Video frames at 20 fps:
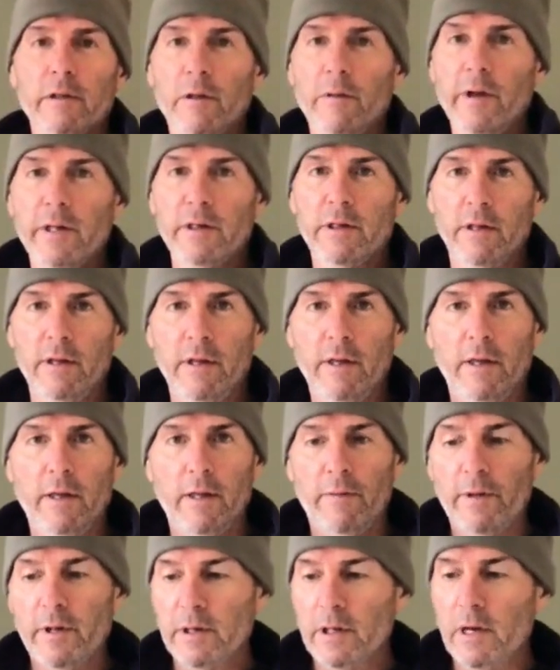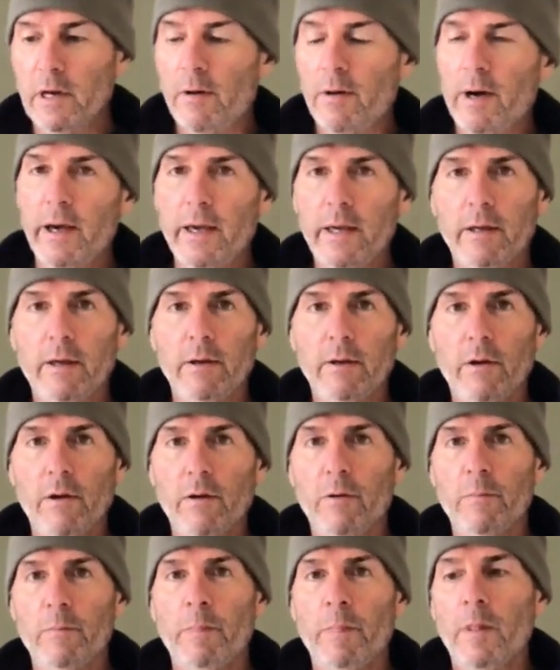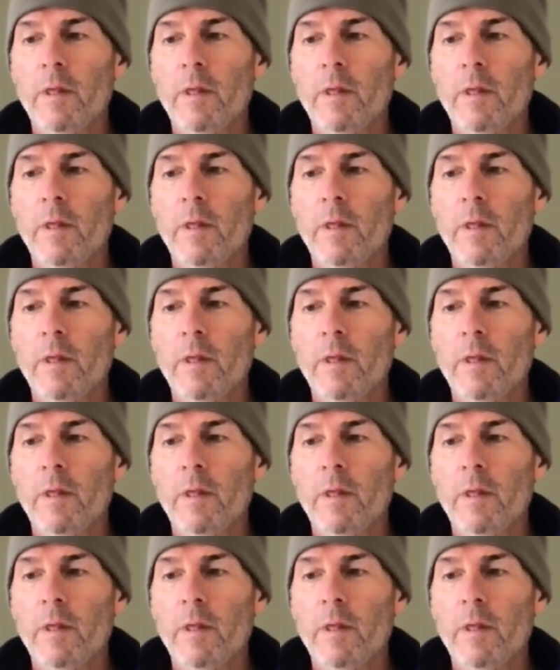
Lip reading: so that's how high it can go.